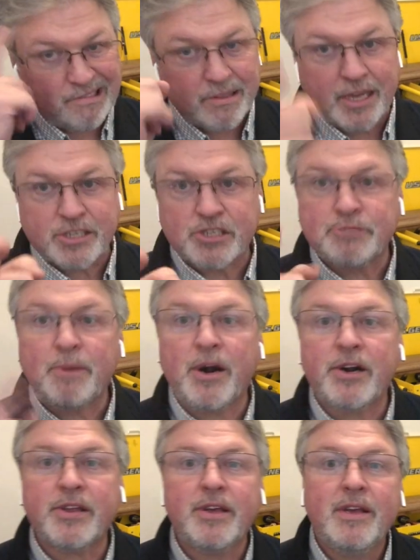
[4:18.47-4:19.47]
that's
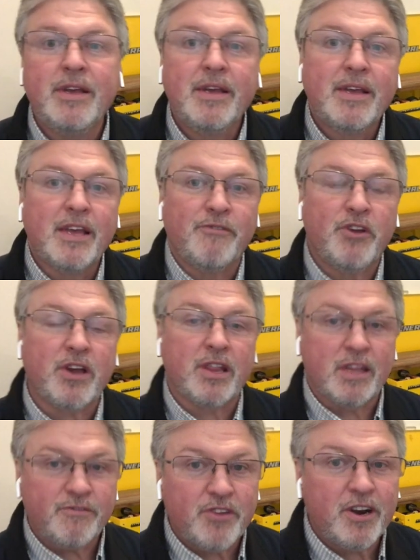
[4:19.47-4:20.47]
smart. If you can
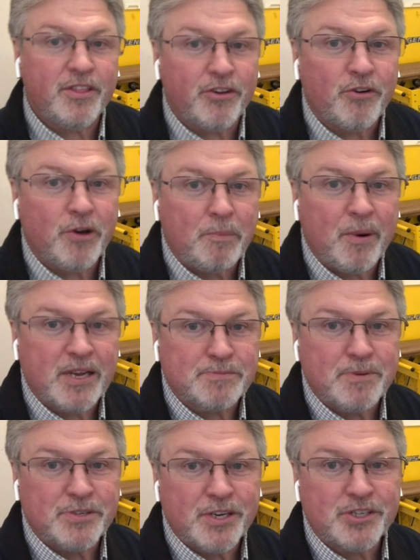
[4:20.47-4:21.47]
lift into the drill press
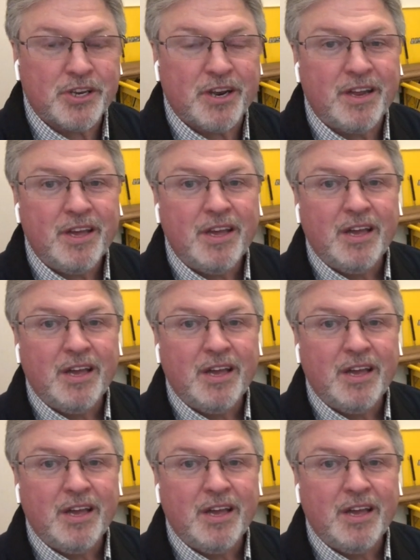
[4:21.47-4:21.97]
position,